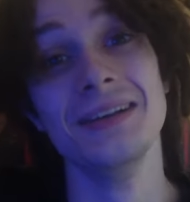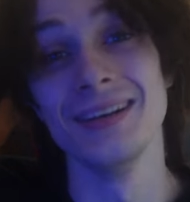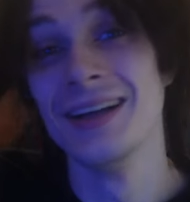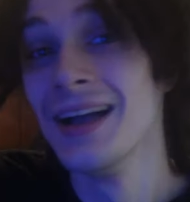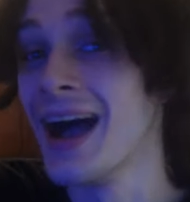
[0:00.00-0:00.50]

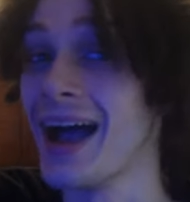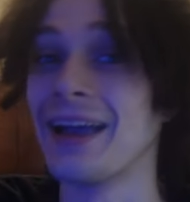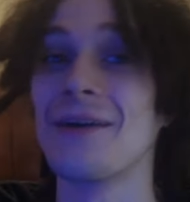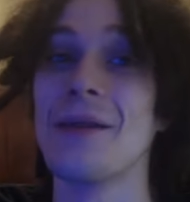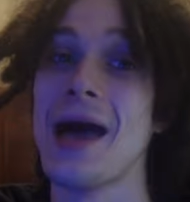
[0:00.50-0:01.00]
I
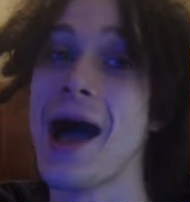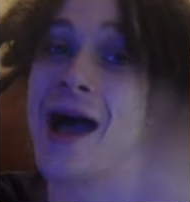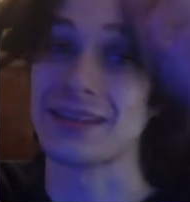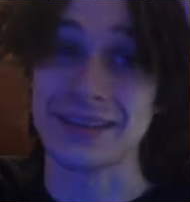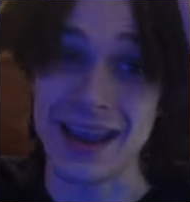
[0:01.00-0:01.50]
ain't gonna,
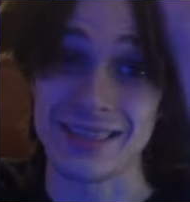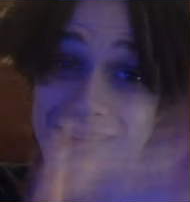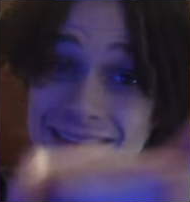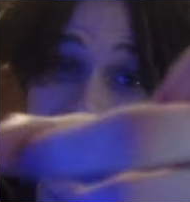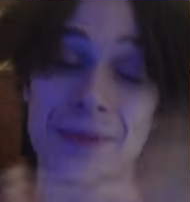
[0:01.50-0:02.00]
I have to take
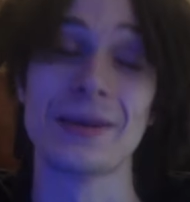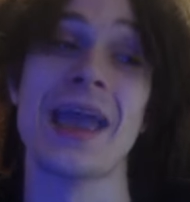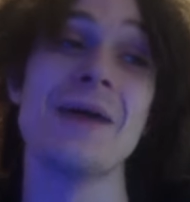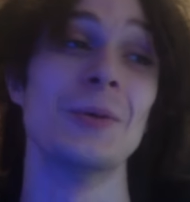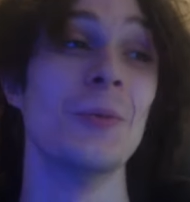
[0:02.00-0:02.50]
this damn
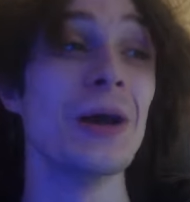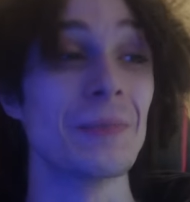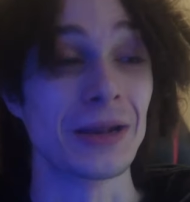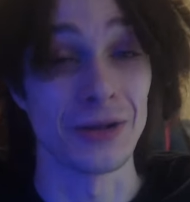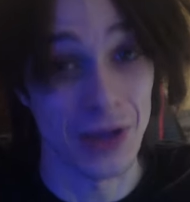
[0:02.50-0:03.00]
camera with
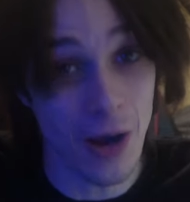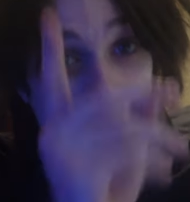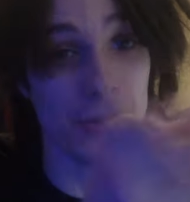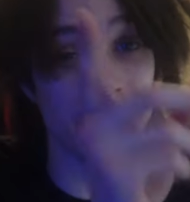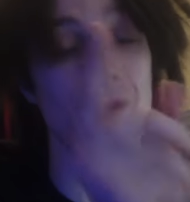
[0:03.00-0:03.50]
me. So y'all
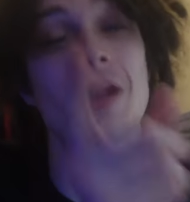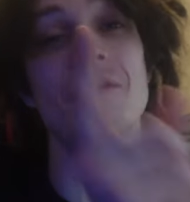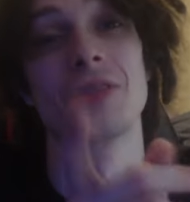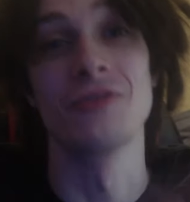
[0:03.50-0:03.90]
gonna see whatever the